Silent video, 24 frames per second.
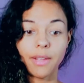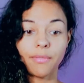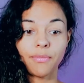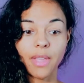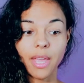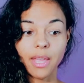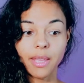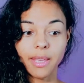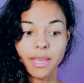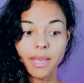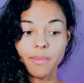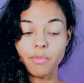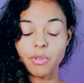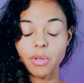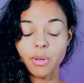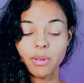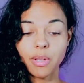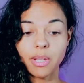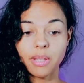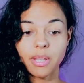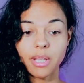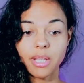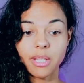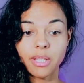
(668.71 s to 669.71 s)
if they keep
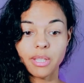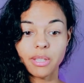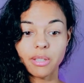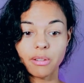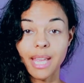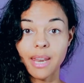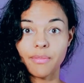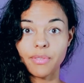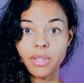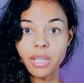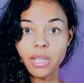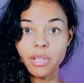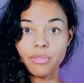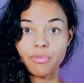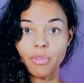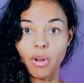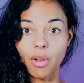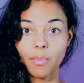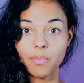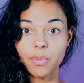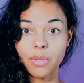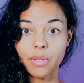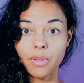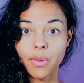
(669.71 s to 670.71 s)
doing these N F T
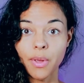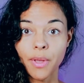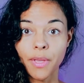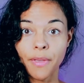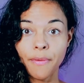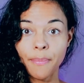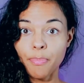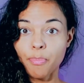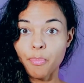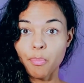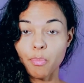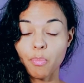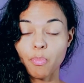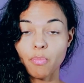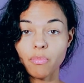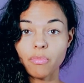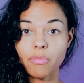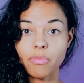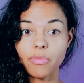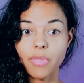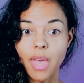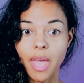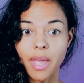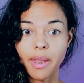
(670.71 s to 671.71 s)
drops,
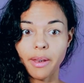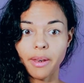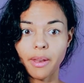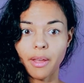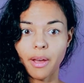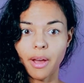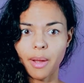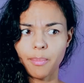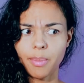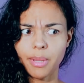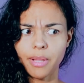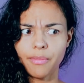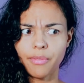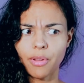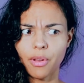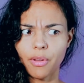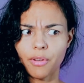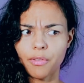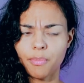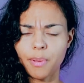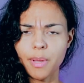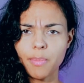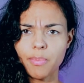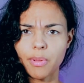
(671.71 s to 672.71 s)
then I believe a
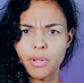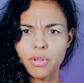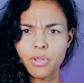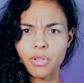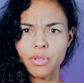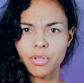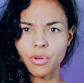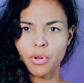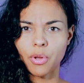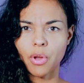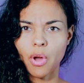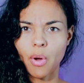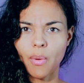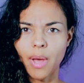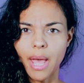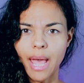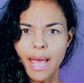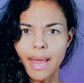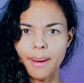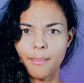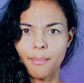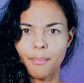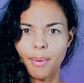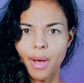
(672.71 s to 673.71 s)
lot of people are just going to go
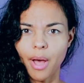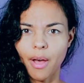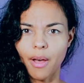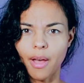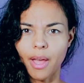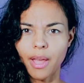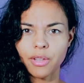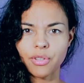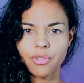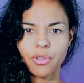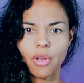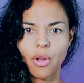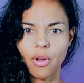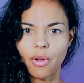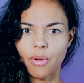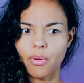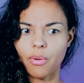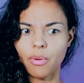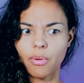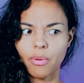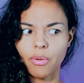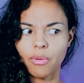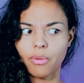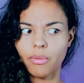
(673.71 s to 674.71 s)
ahead and buy. So
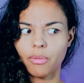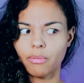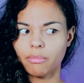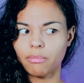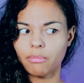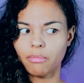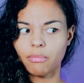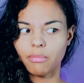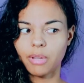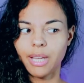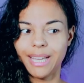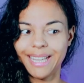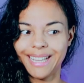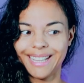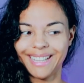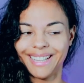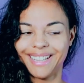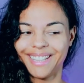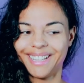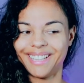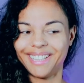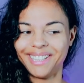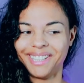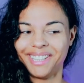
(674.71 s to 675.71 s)

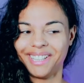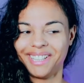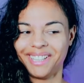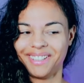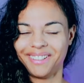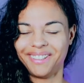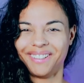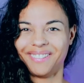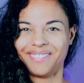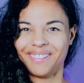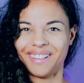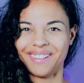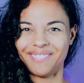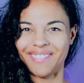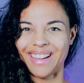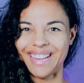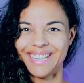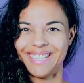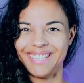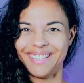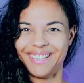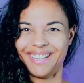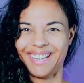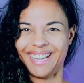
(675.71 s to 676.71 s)
what am I
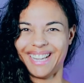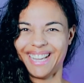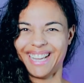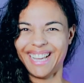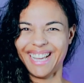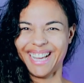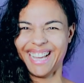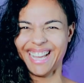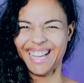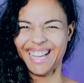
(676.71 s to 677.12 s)
doing?